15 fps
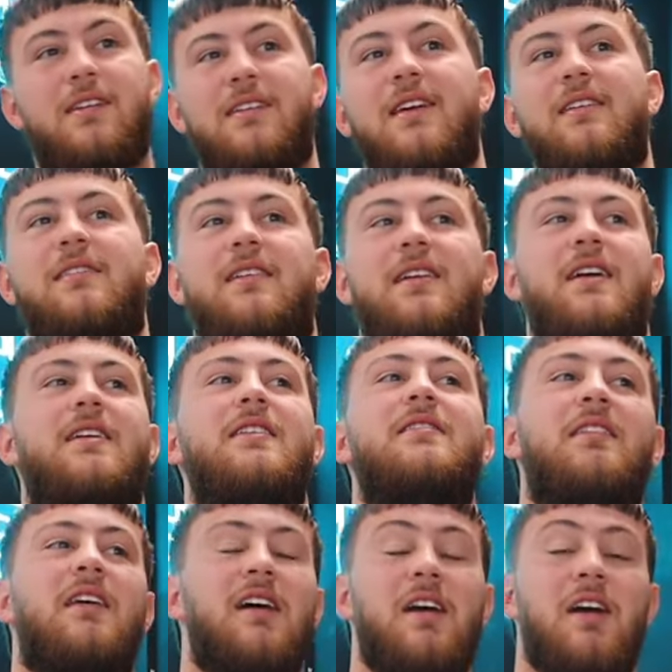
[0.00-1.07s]

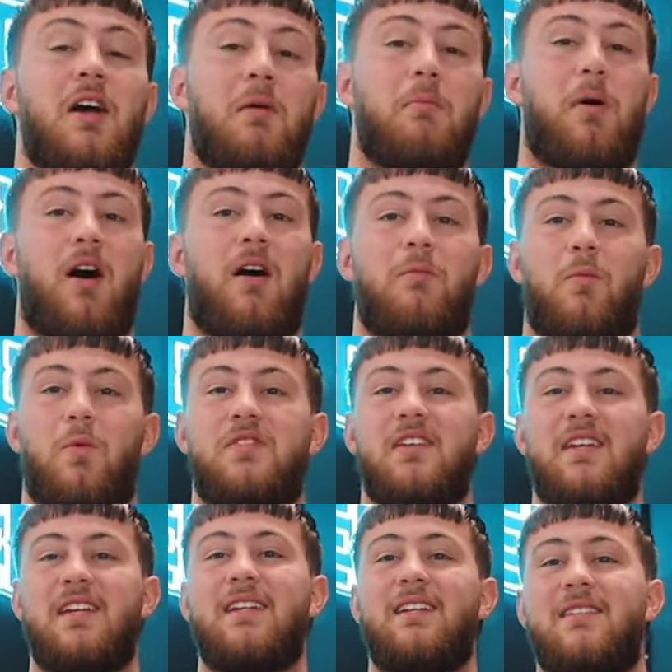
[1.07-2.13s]
Yesterday's pump
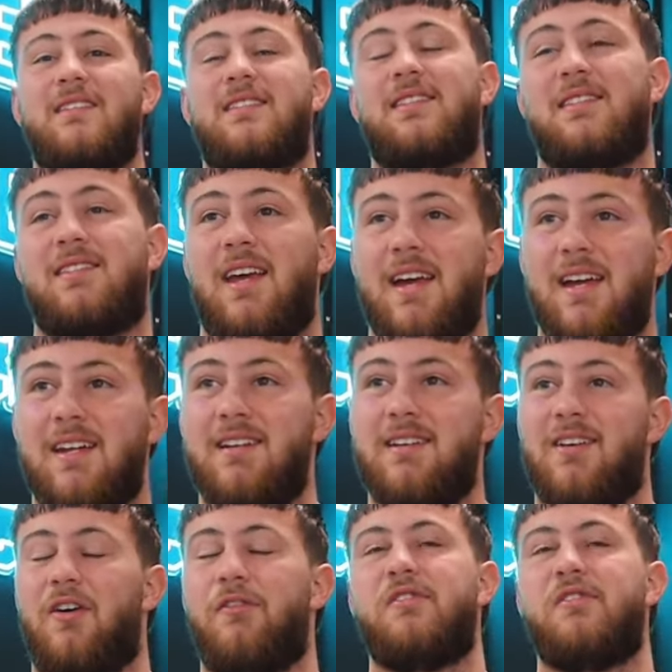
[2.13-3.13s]
was insane.